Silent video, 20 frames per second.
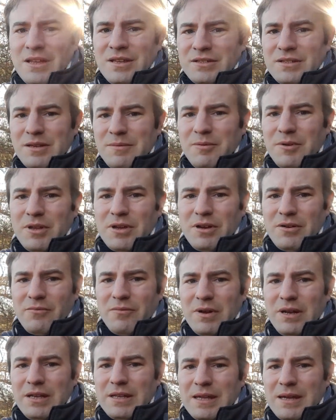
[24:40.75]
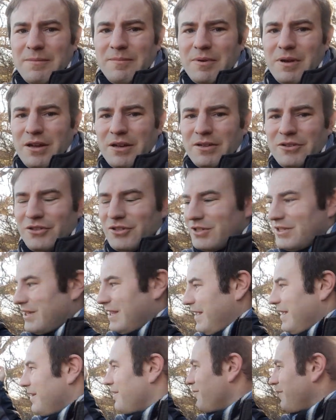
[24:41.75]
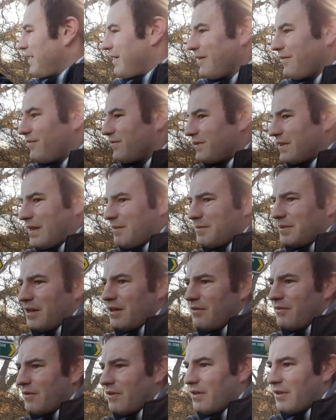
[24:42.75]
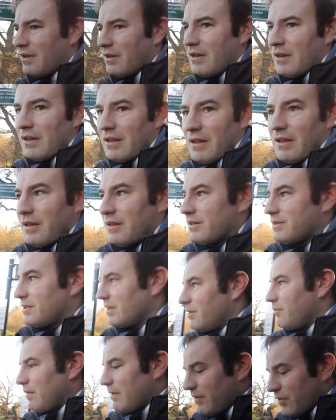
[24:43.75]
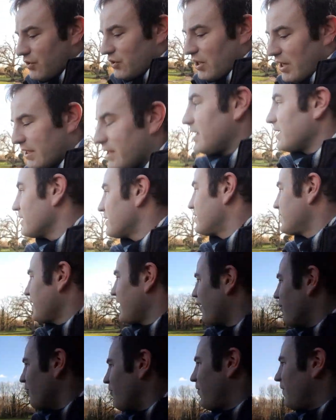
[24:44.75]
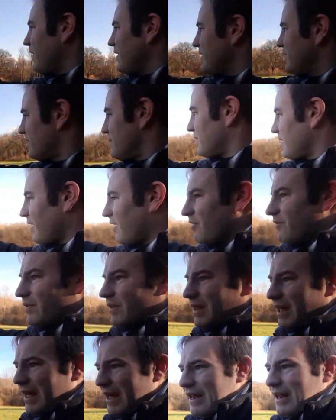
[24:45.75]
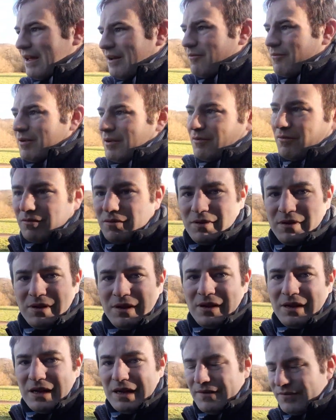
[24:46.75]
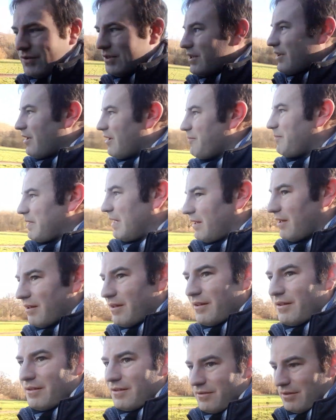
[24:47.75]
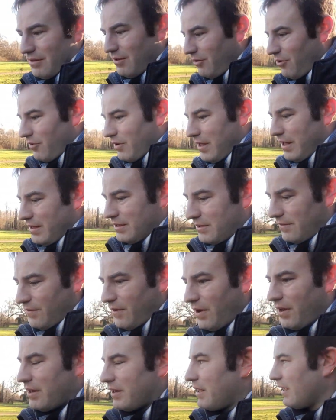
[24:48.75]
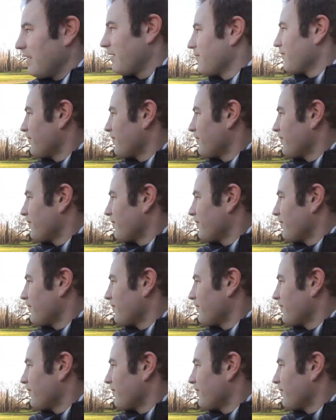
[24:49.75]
So you probably can't read that, but I can just see it the way they've taped it over. So the River Chess itself is over there. Now we'll have to go a bit along here to find it.